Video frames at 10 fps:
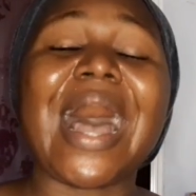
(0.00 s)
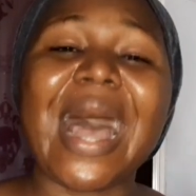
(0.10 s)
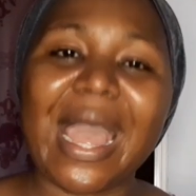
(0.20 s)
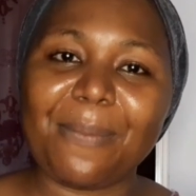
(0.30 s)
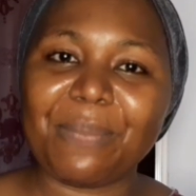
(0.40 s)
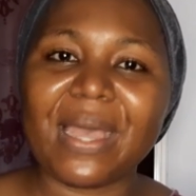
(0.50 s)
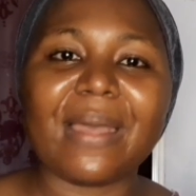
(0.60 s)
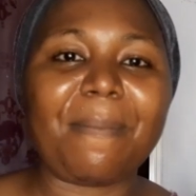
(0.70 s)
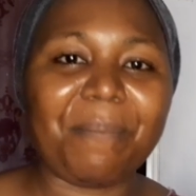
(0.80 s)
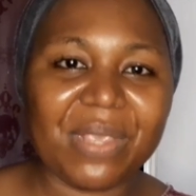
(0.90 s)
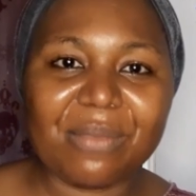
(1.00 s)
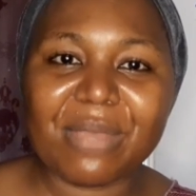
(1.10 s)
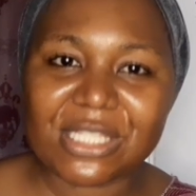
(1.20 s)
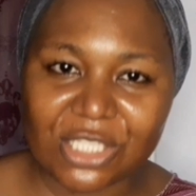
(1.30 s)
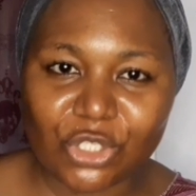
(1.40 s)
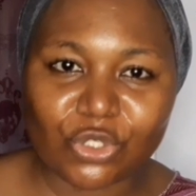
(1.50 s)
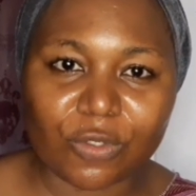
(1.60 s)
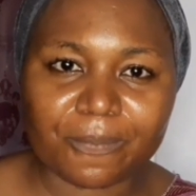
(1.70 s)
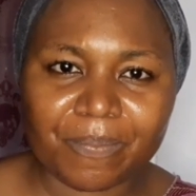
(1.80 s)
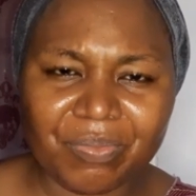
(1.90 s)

Hyperpigmentation.